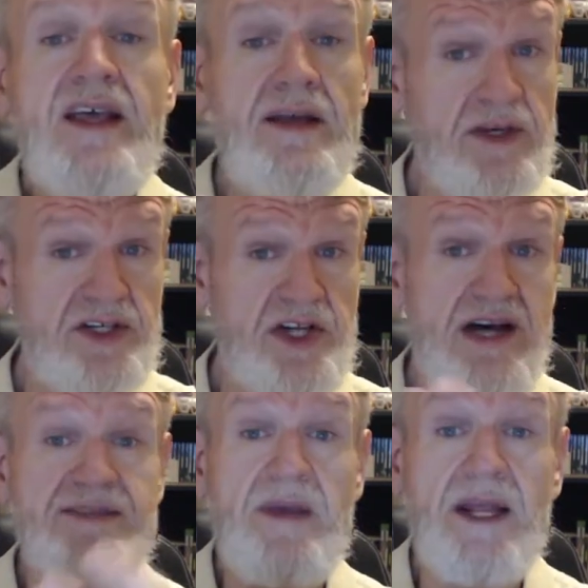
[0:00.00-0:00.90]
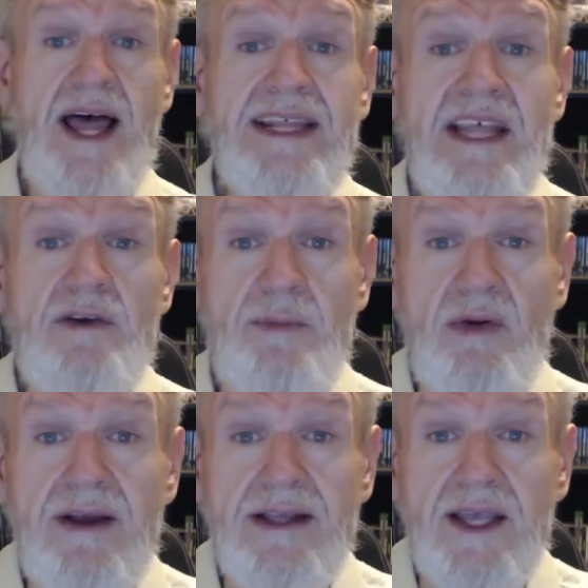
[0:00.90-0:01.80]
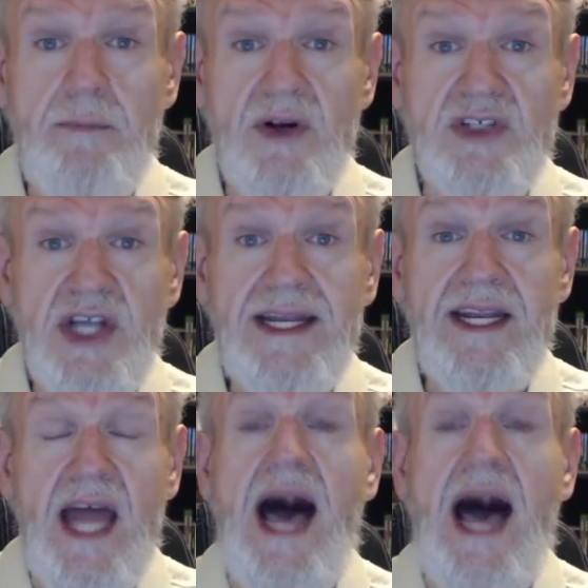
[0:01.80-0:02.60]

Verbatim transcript: If you could toss me a like, that would be greatly appreciated.